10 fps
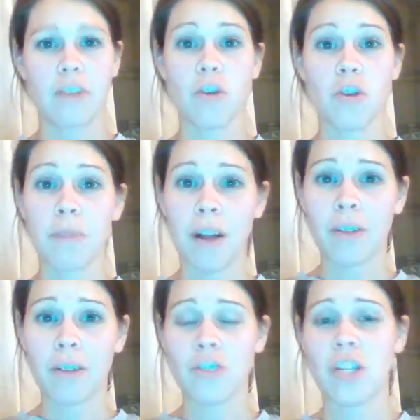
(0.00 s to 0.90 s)

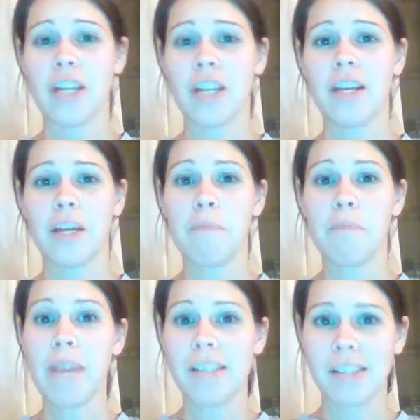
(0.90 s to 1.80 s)
terminology and
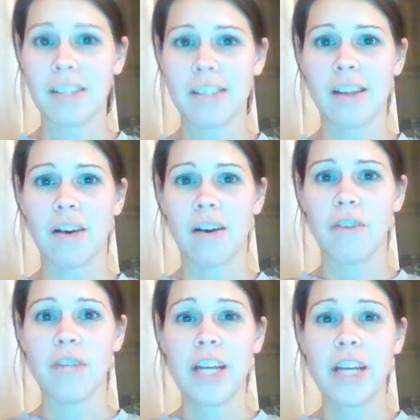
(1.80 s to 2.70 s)
basics
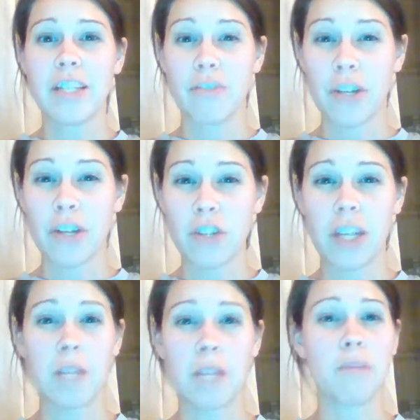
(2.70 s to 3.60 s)
of
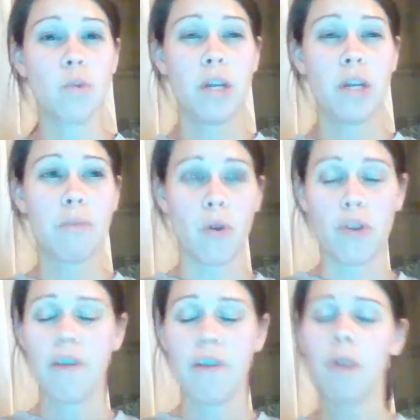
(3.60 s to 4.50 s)
differentiating between
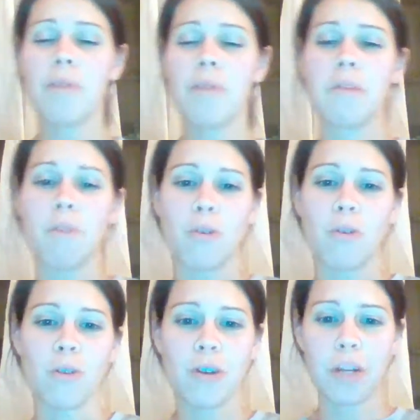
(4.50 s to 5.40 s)
motor development,
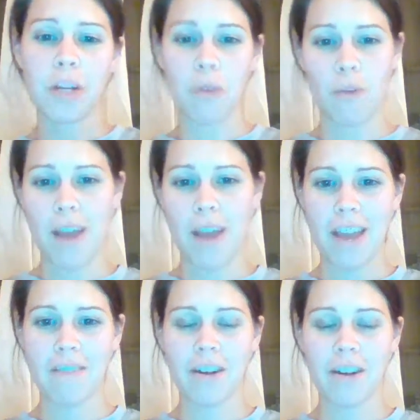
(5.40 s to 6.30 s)
motor learning, motor
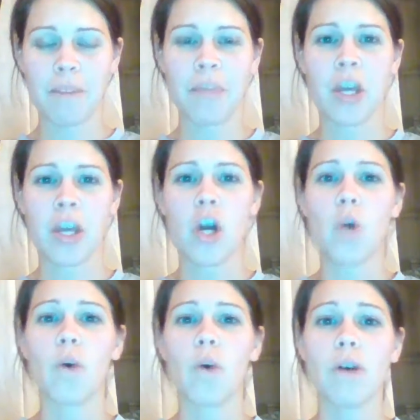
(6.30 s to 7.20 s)
behavior.
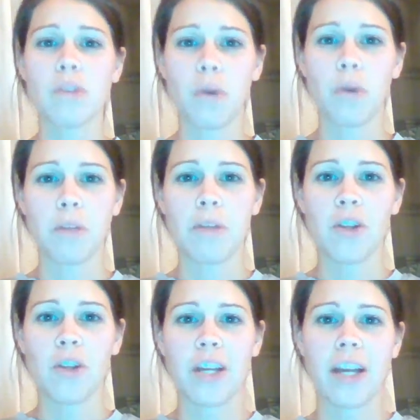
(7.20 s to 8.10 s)
We're also going to be
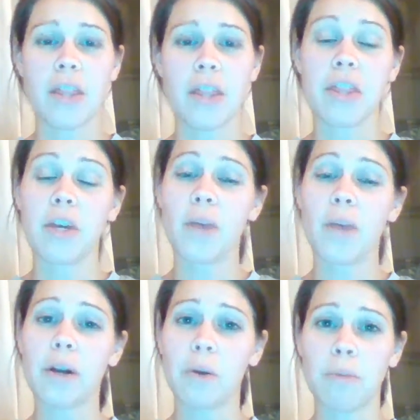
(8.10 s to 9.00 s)
looking at the
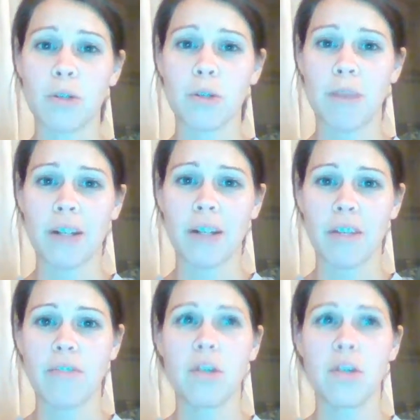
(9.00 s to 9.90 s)
theoretical
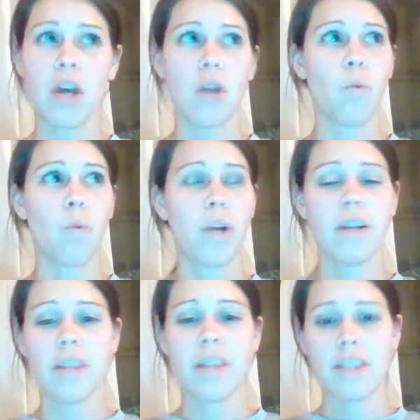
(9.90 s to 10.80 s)
perspectives. Where
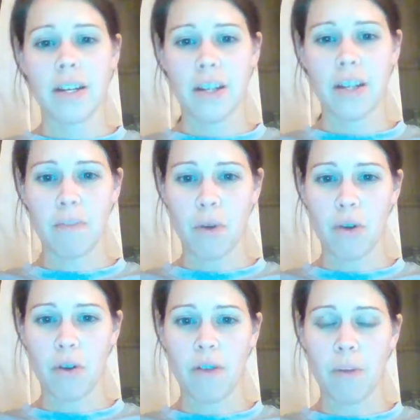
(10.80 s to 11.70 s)
did this idea of
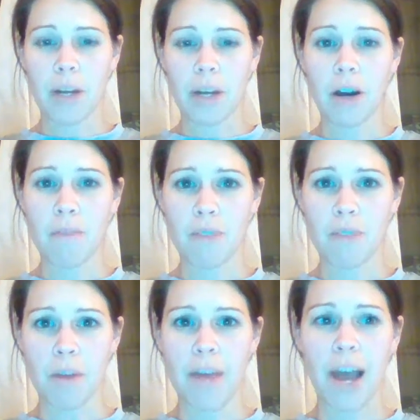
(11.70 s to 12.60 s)
motor development come
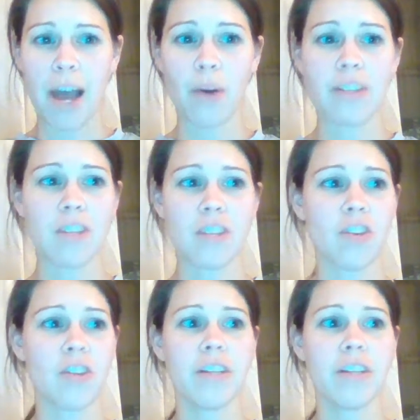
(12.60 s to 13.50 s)
from? How has it
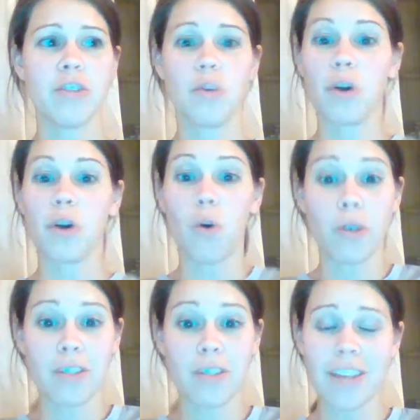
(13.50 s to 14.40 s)
turned into a
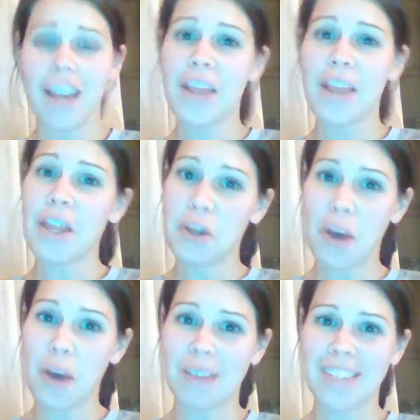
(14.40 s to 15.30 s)
course that
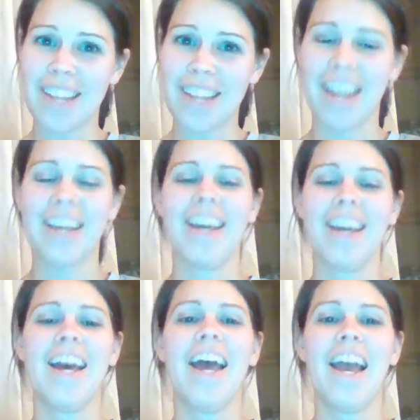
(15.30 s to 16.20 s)
you have to take?
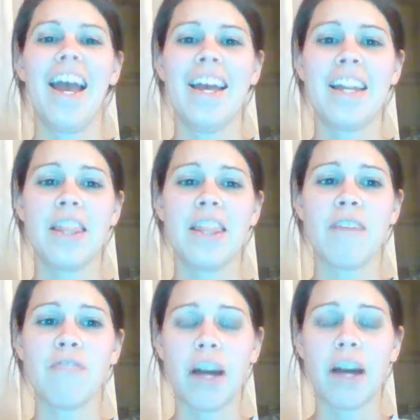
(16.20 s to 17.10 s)
And
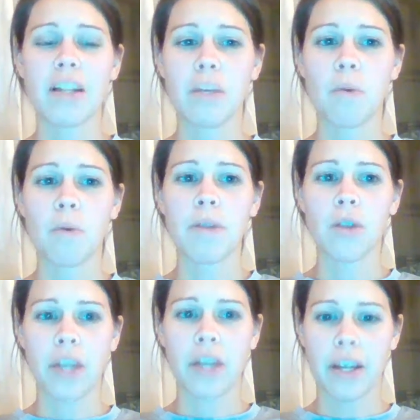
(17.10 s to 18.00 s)
then finally, we'll be
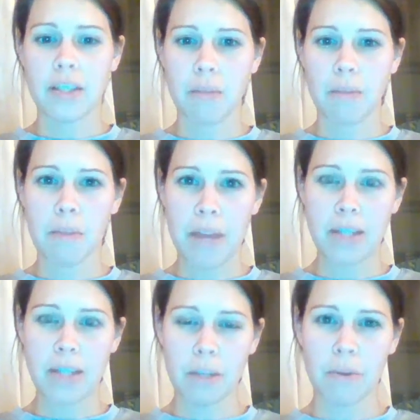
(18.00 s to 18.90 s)
looking at some of the
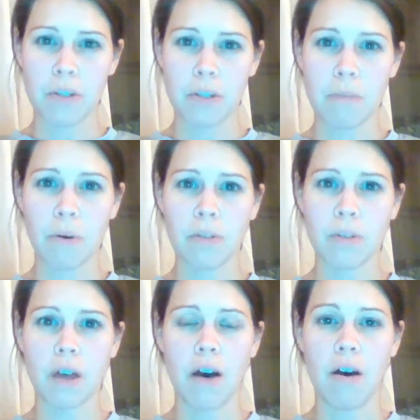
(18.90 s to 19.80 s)
basic
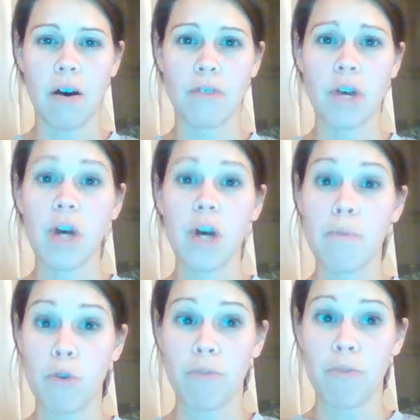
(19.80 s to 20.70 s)
principles of
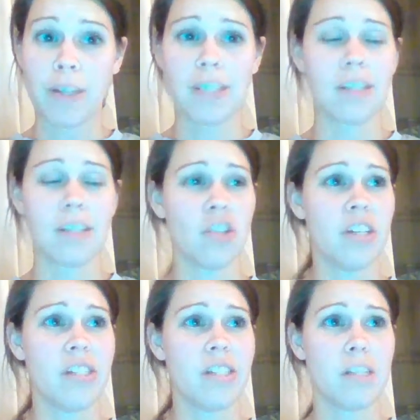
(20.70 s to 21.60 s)
movement, such
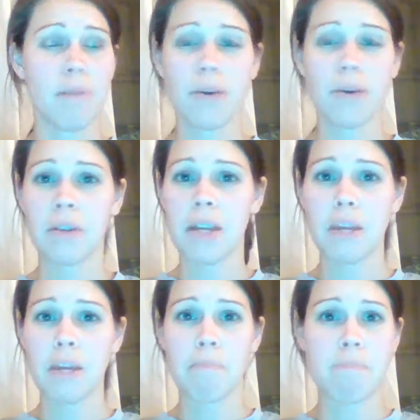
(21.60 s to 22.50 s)
as
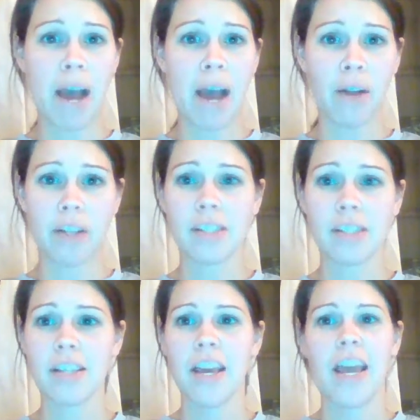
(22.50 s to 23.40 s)
stability,
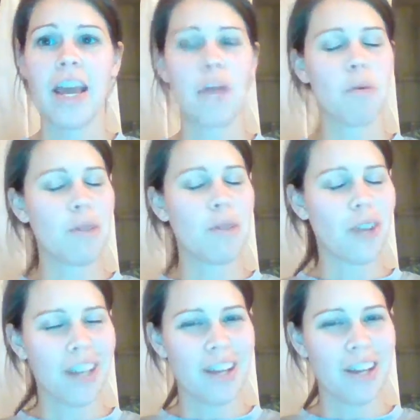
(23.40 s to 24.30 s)
balance, and we'll be
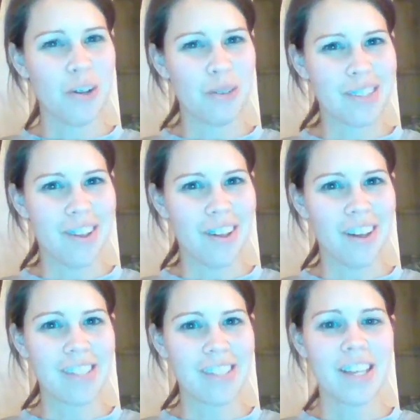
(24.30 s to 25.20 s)
looking at Newton's
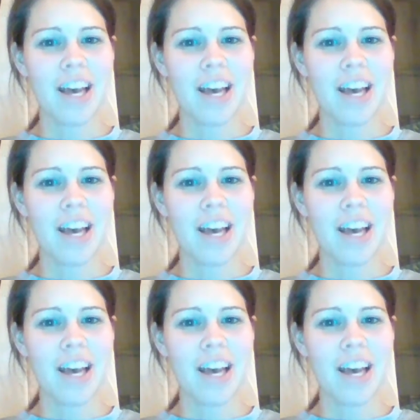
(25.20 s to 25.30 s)
laws.